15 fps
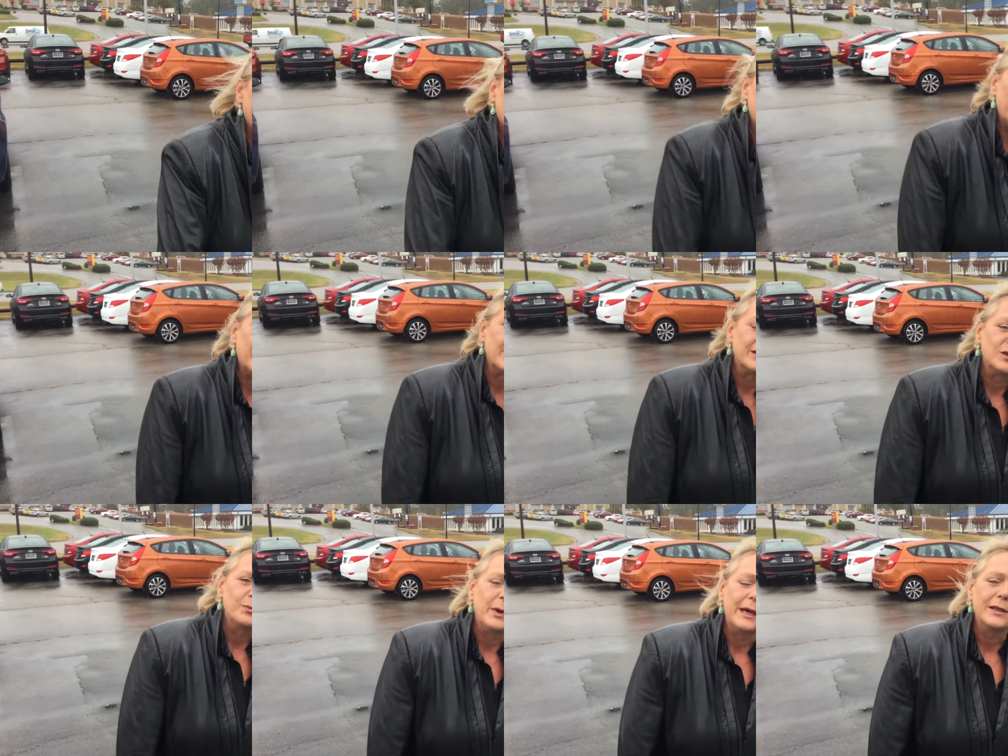get
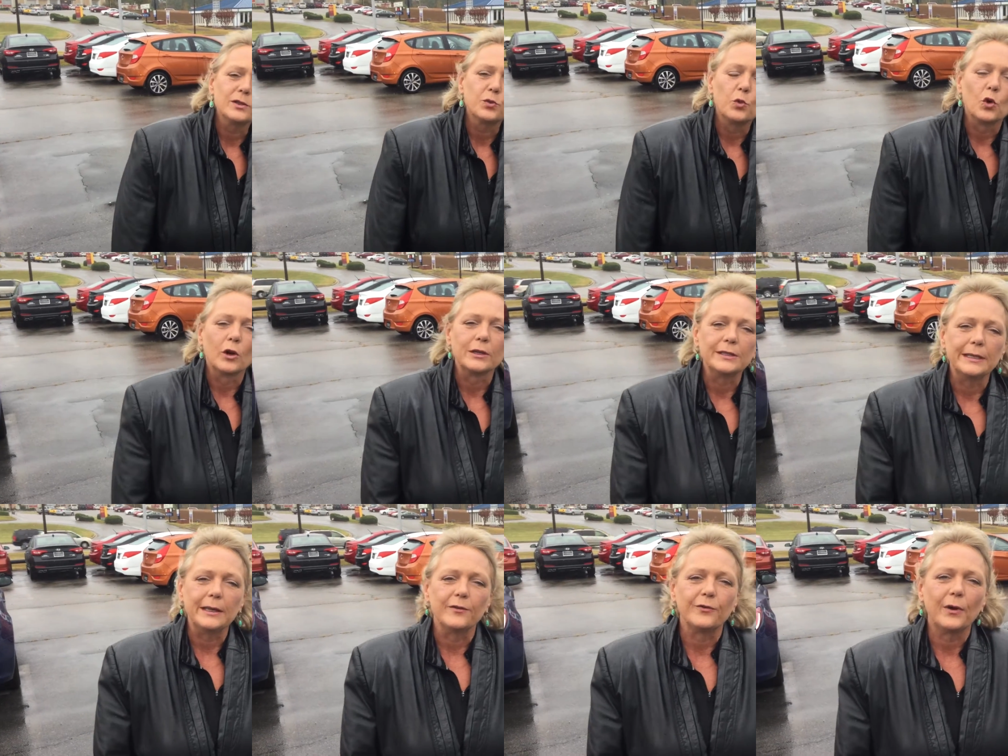America's Best
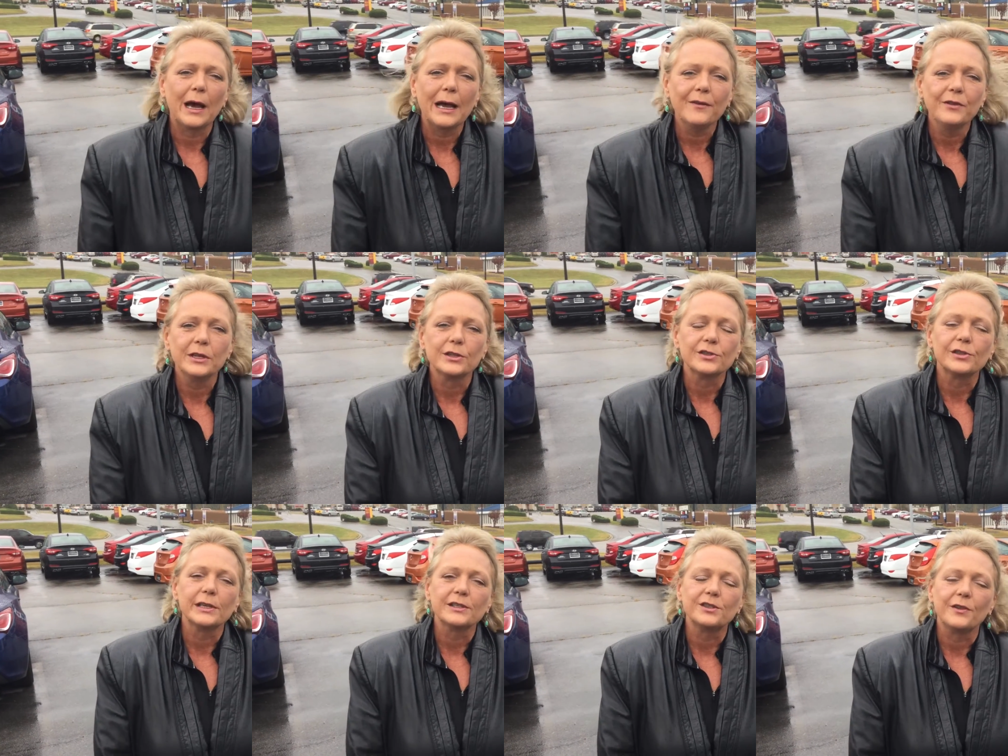warranty and five
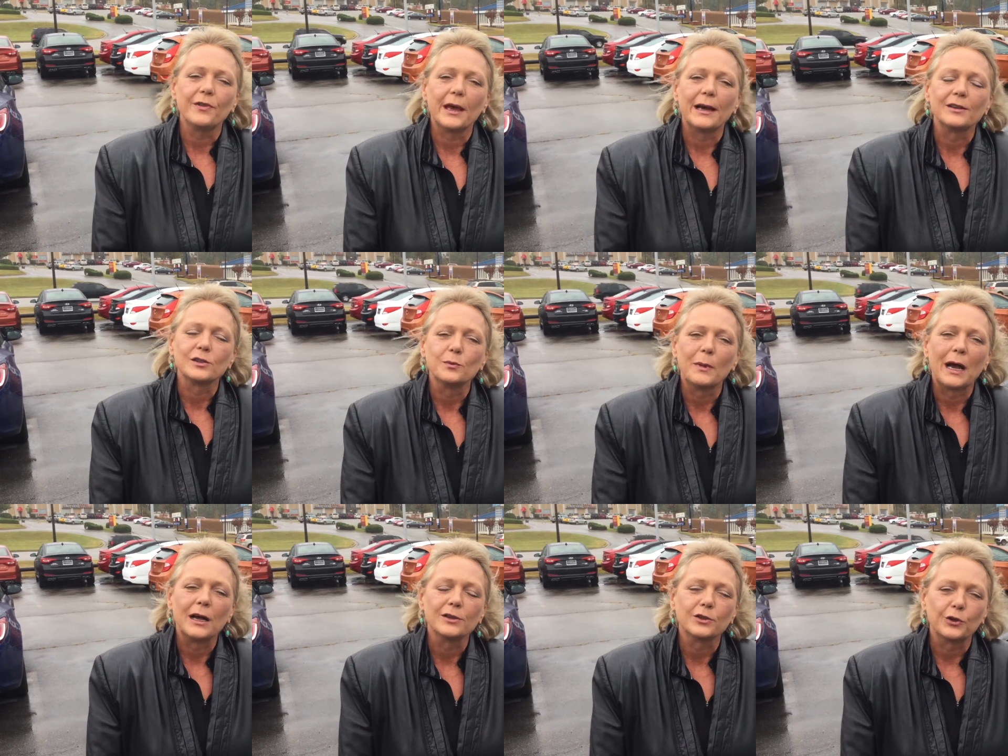years, 60,000
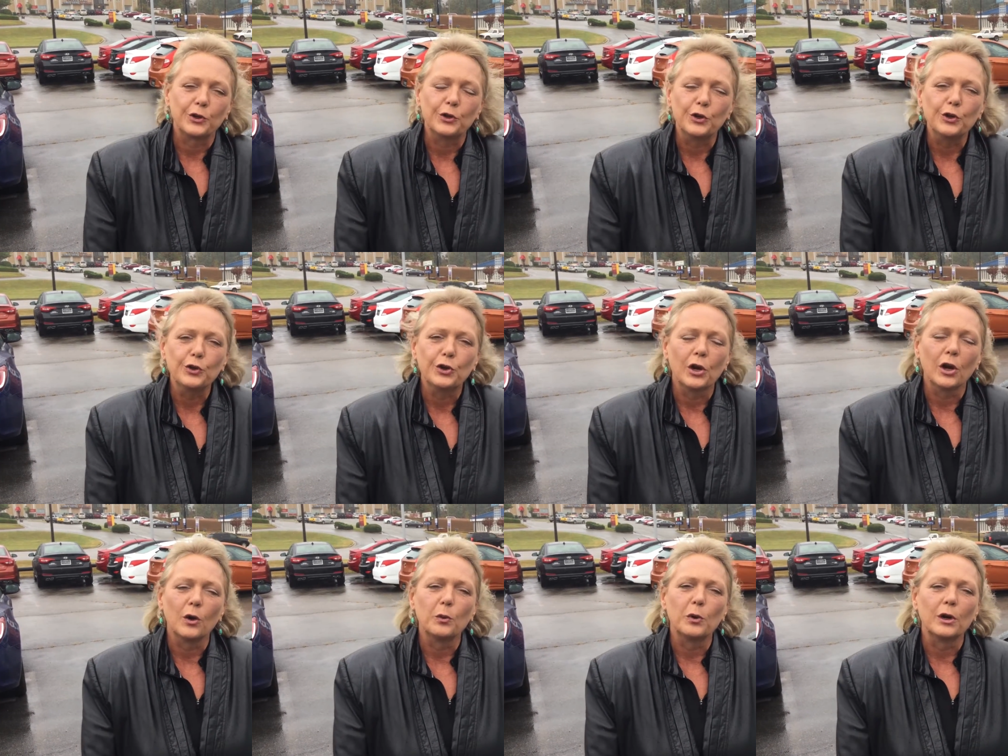miles on your new
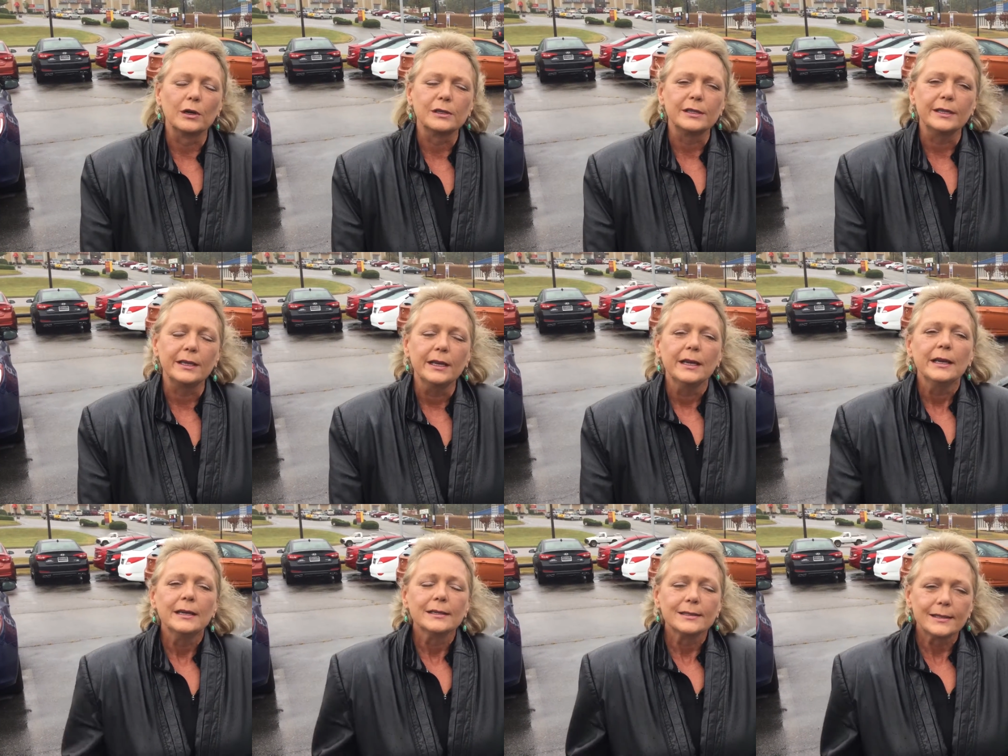car warranty.
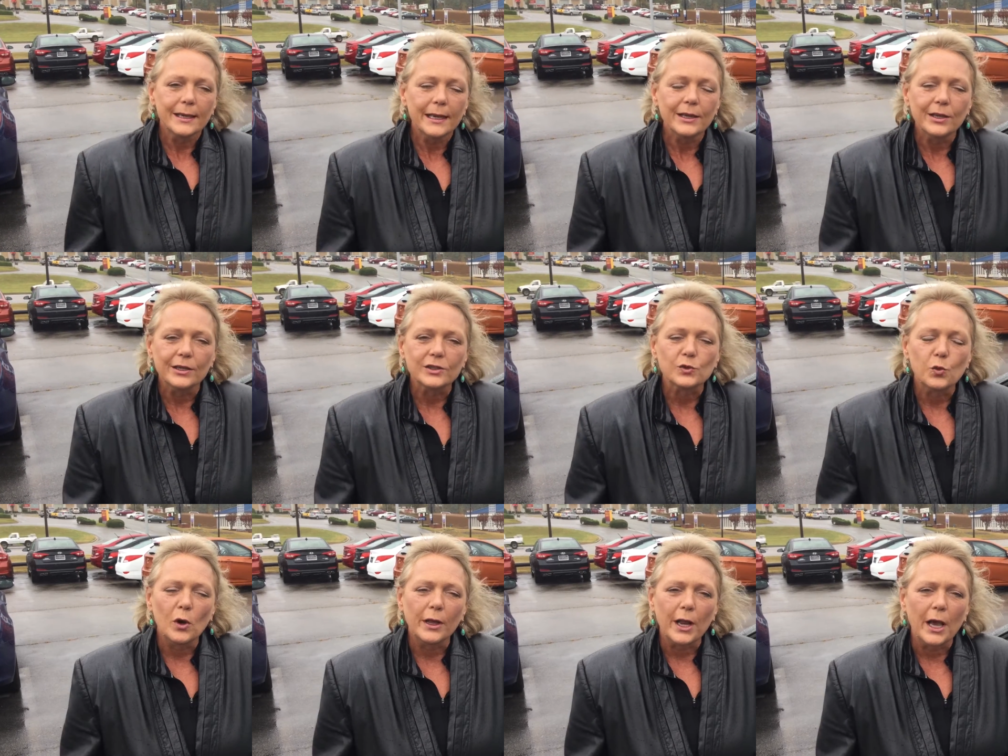10
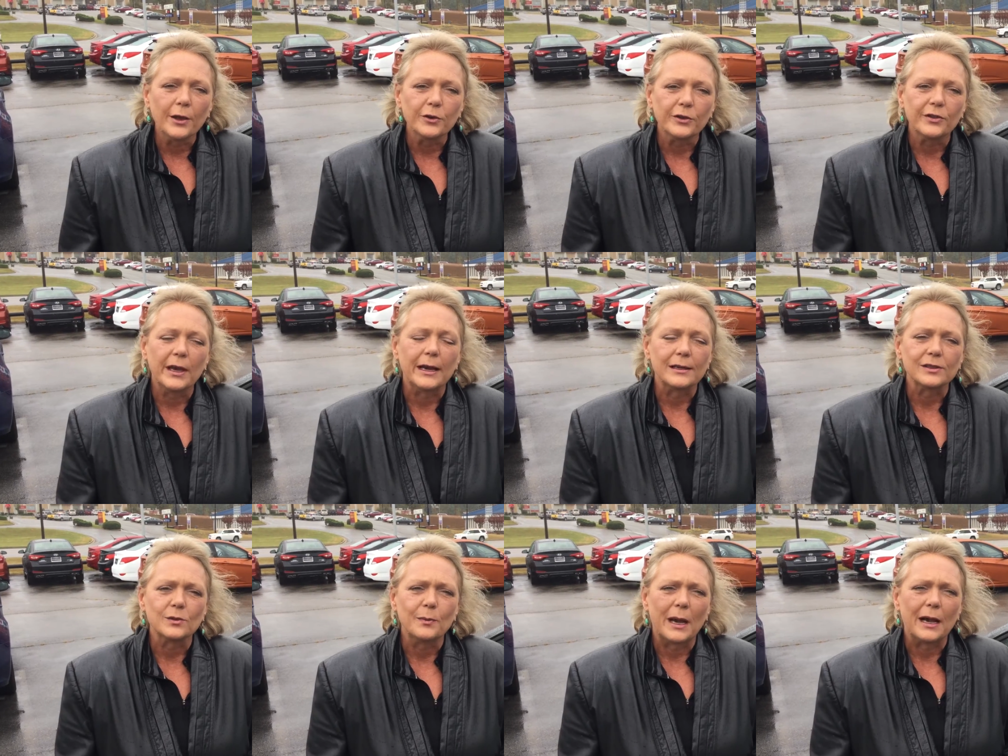years,
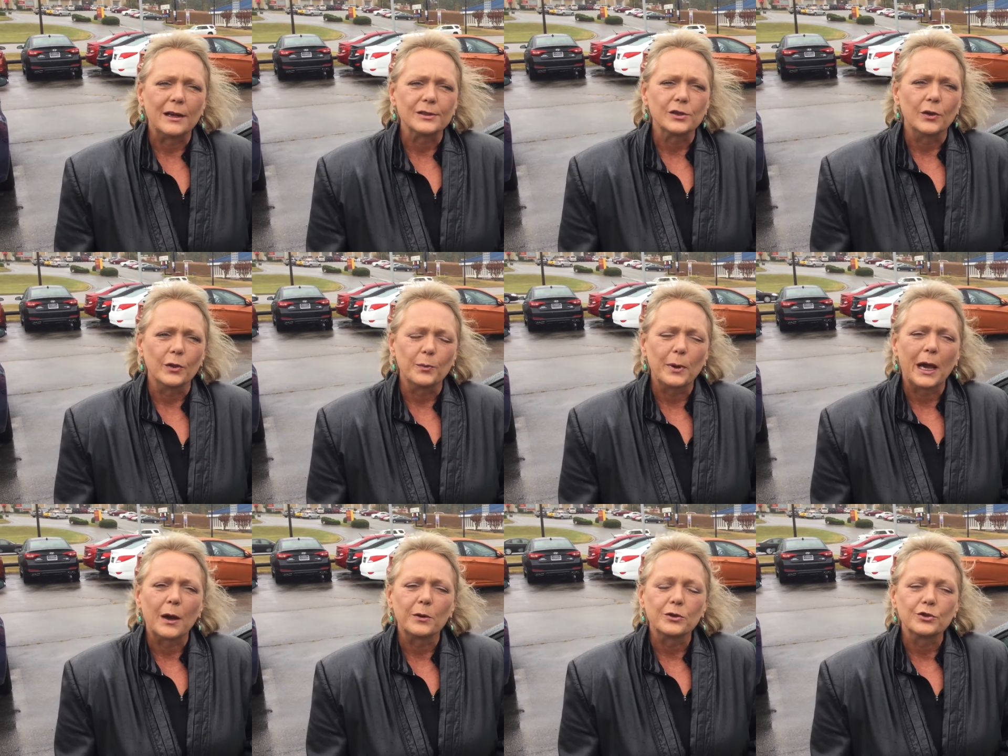100,000 miles on the
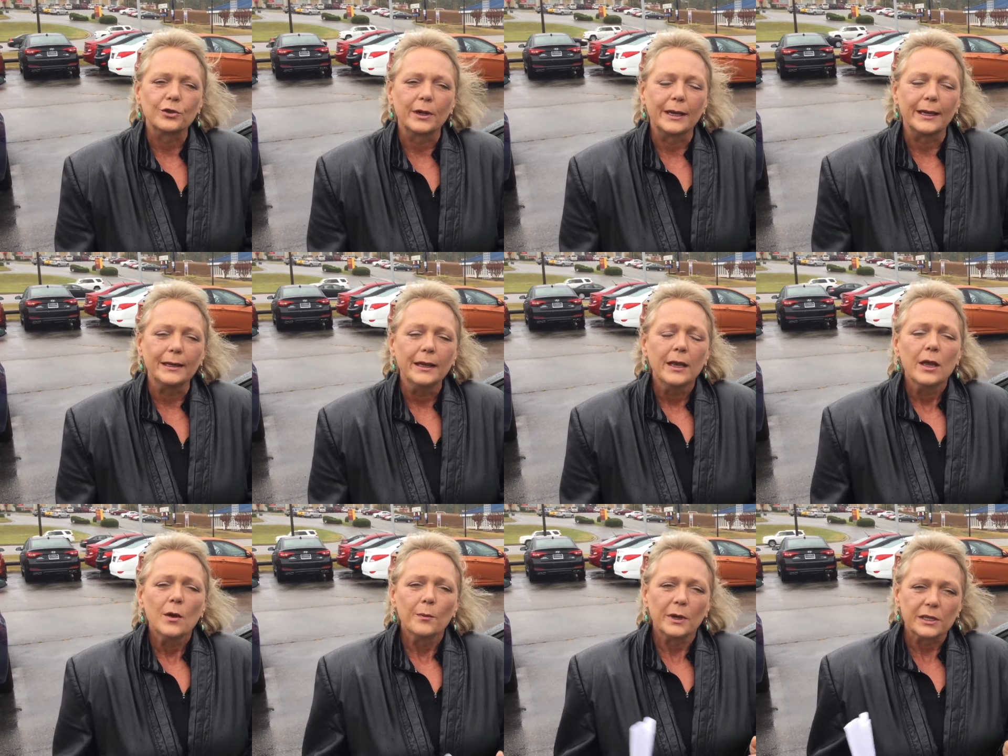powertrain,
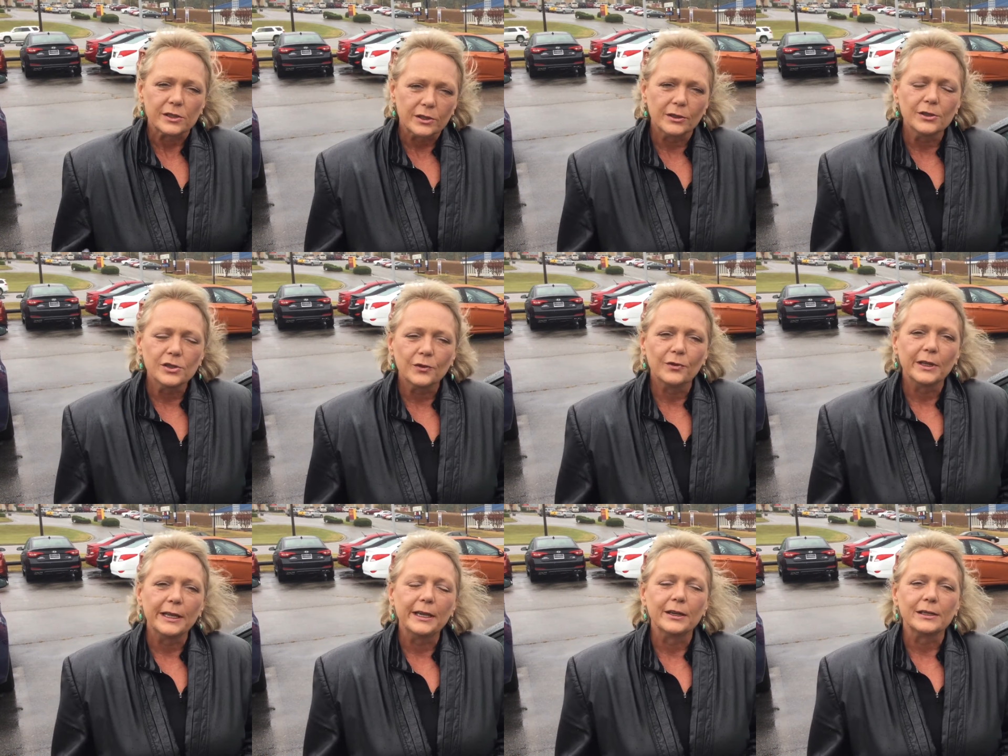but
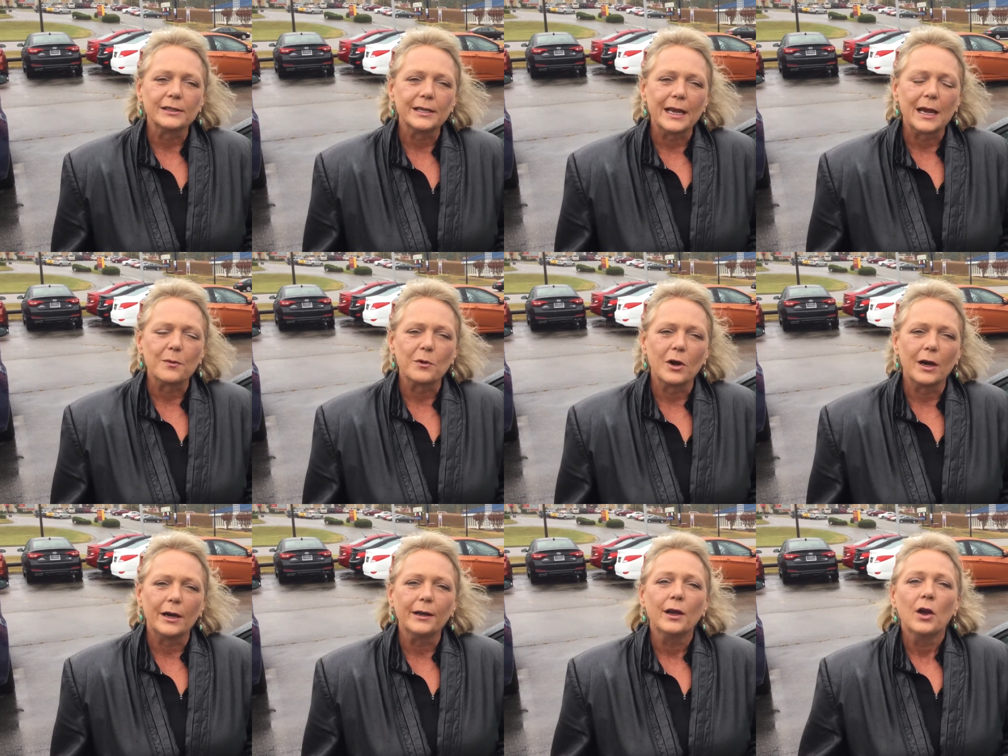exclusively here at
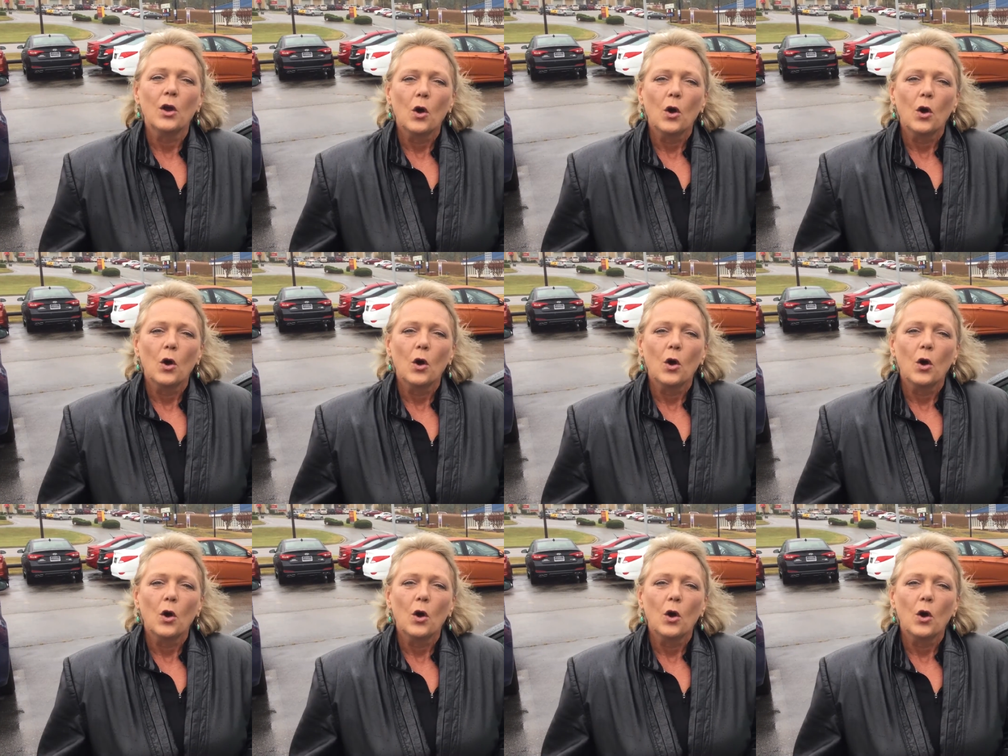Tameron,